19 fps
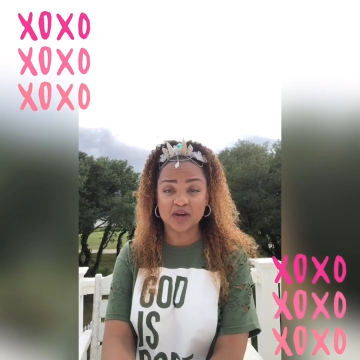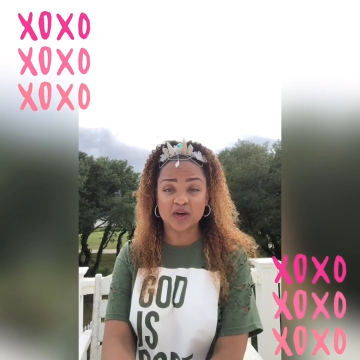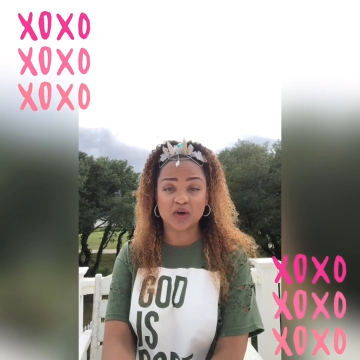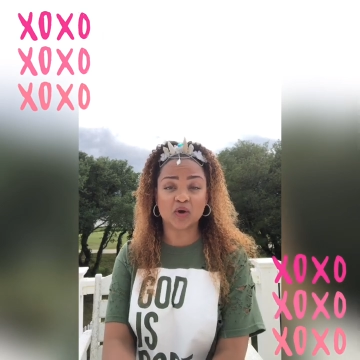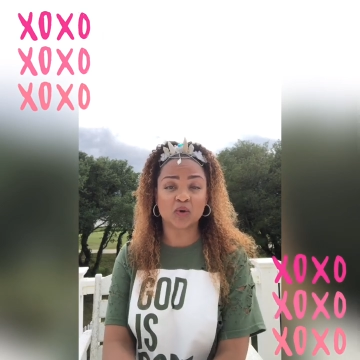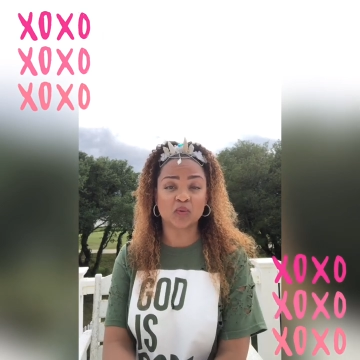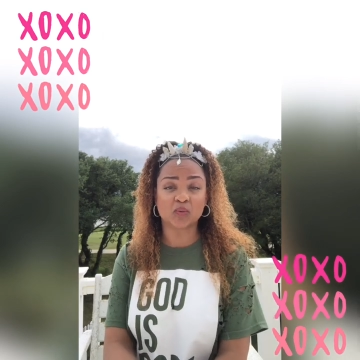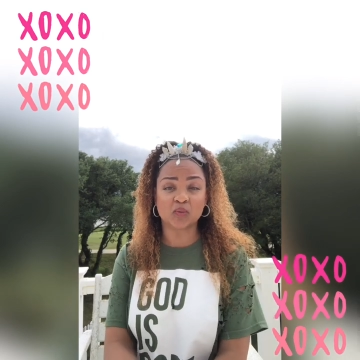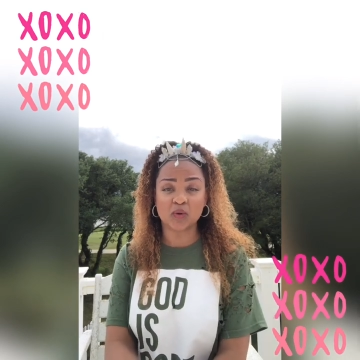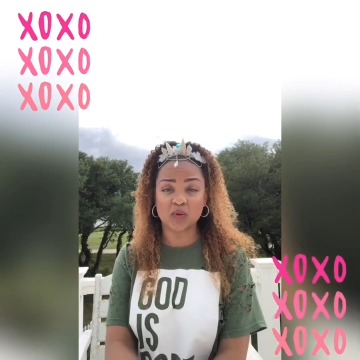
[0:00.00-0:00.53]

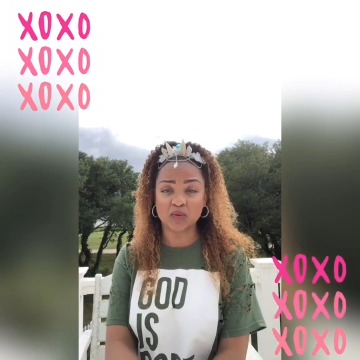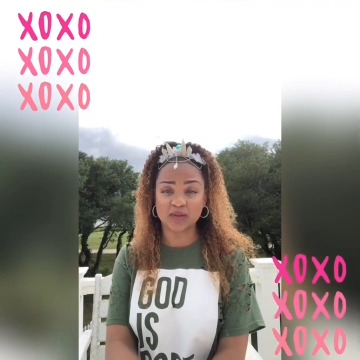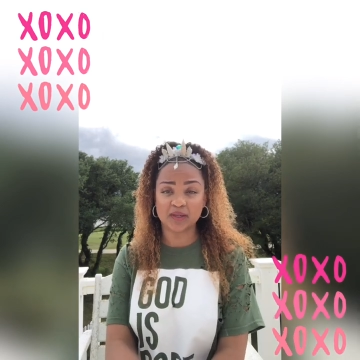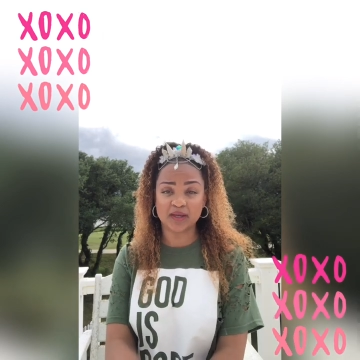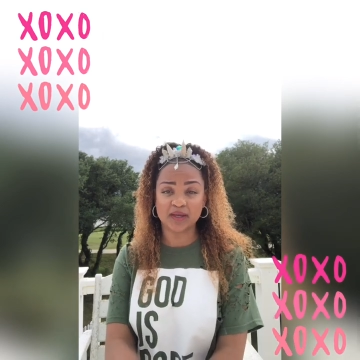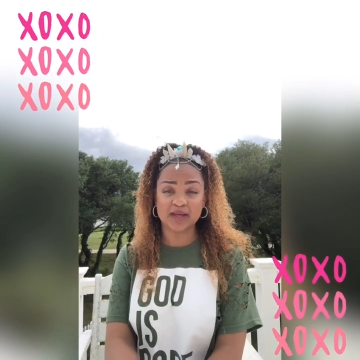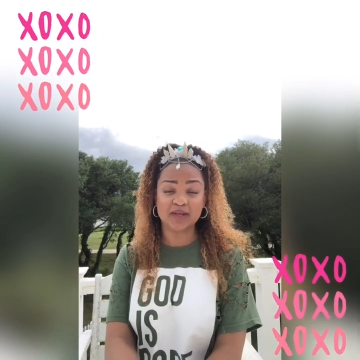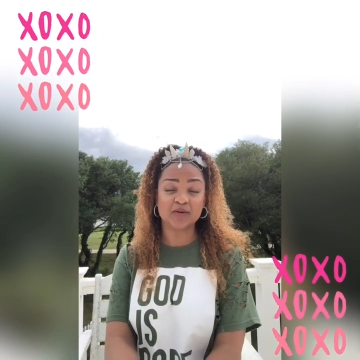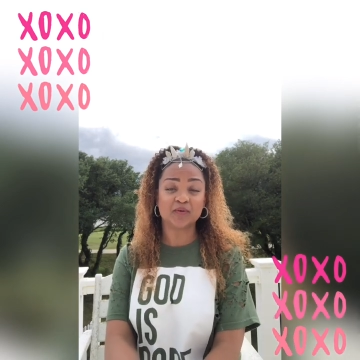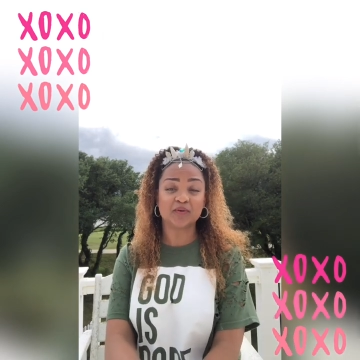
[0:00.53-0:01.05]

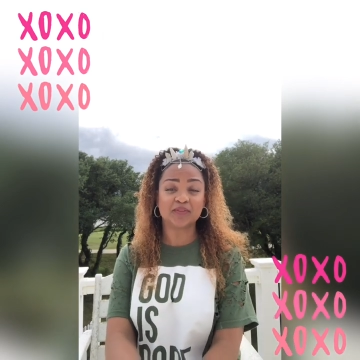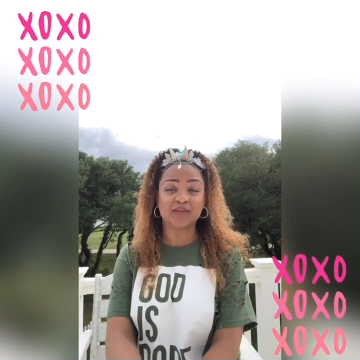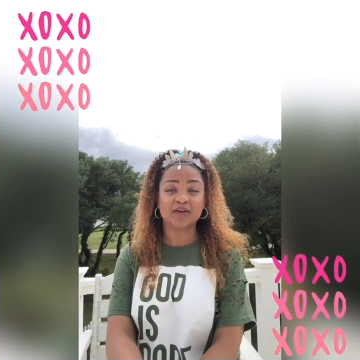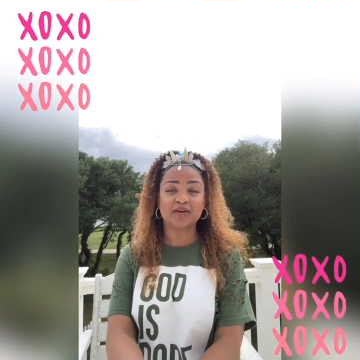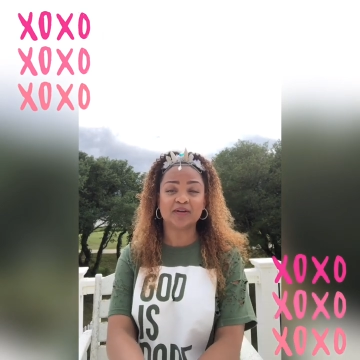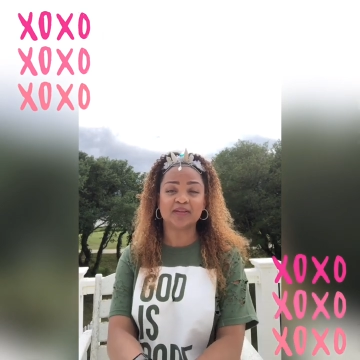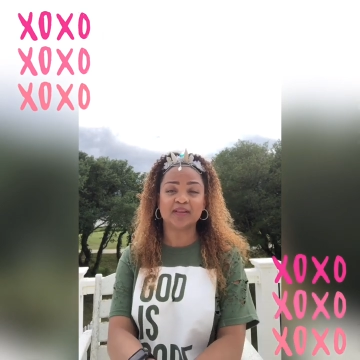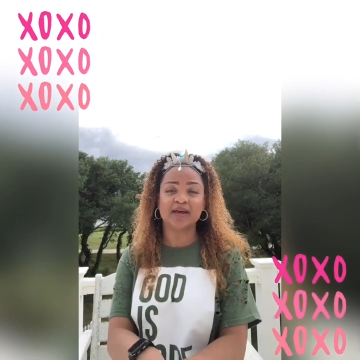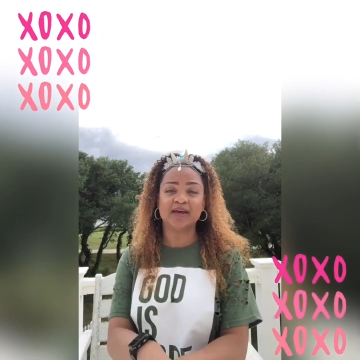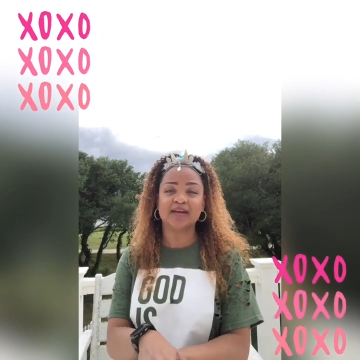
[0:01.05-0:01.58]
Corolla in North
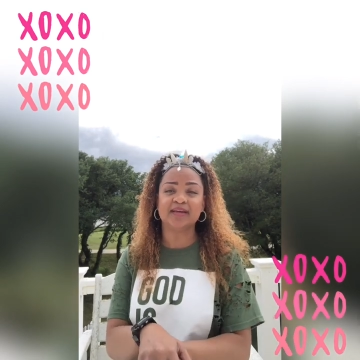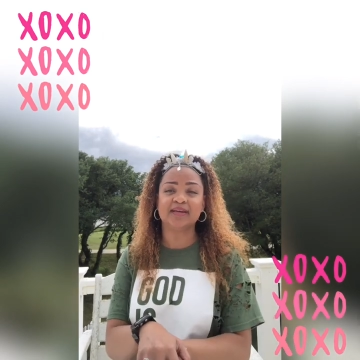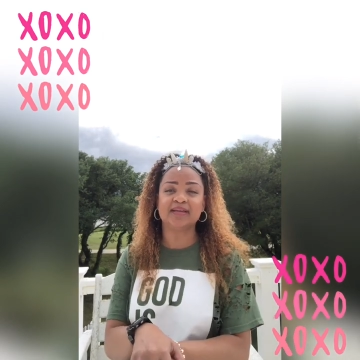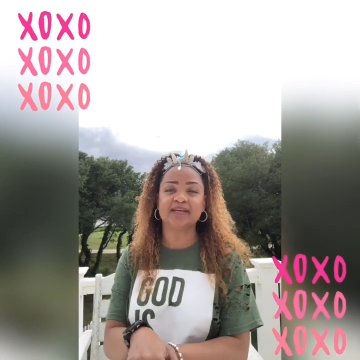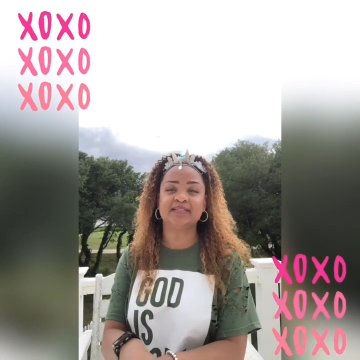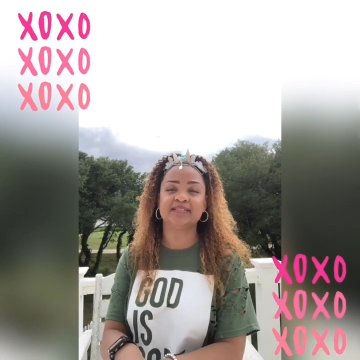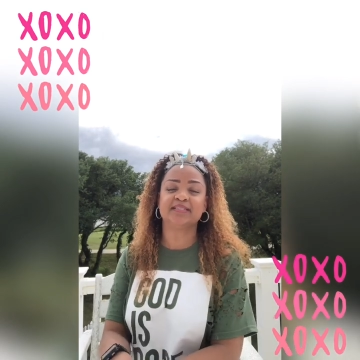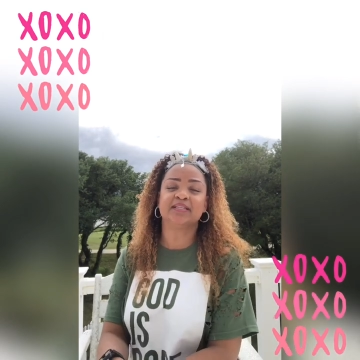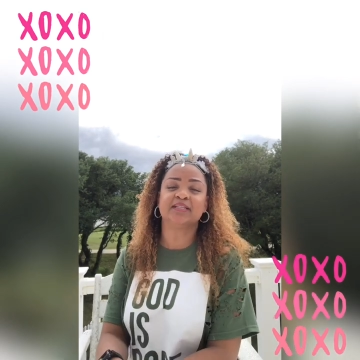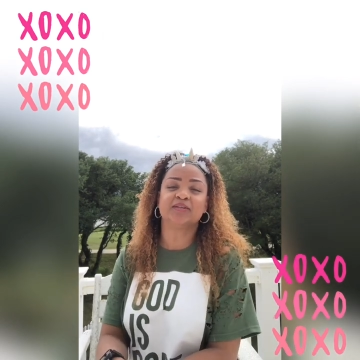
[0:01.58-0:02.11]
Carolina. It's a